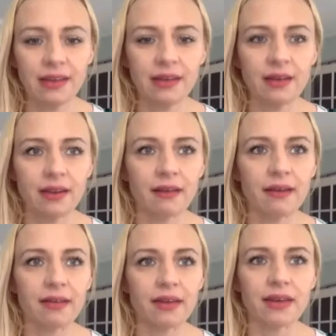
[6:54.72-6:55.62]

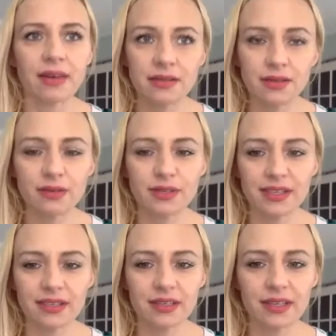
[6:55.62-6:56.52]
That kids are
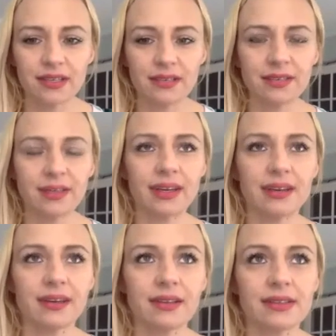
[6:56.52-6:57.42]
resilient,
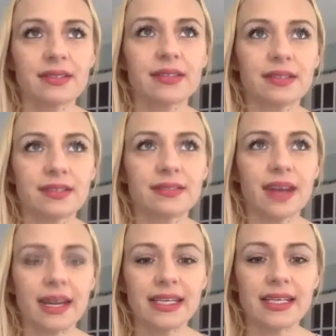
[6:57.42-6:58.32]
and
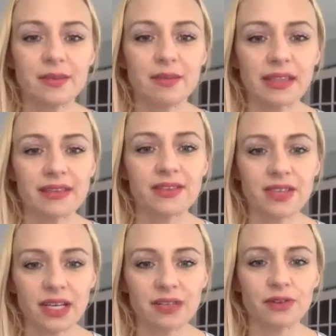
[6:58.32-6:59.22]
I needed to make this
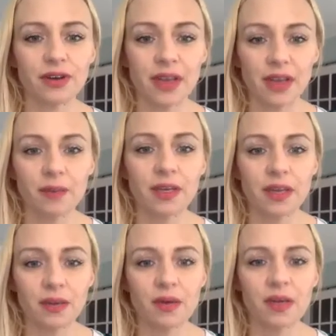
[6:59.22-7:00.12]
change for him, and
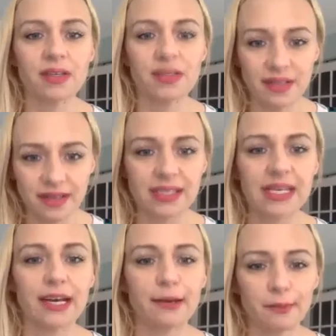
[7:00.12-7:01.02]
he would adapt.